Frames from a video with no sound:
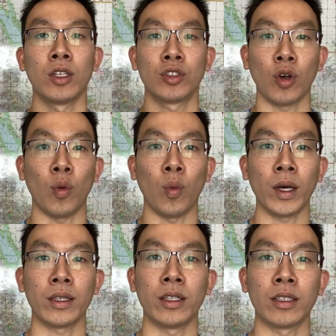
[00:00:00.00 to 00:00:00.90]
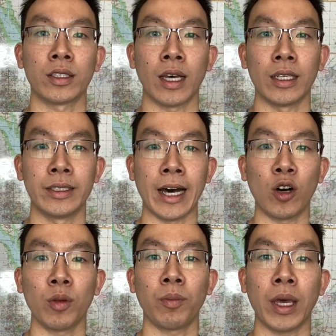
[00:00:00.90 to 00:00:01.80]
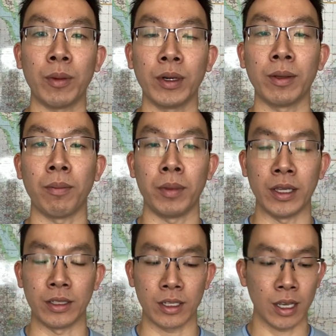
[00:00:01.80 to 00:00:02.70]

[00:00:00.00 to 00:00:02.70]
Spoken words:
So what does down payment mean?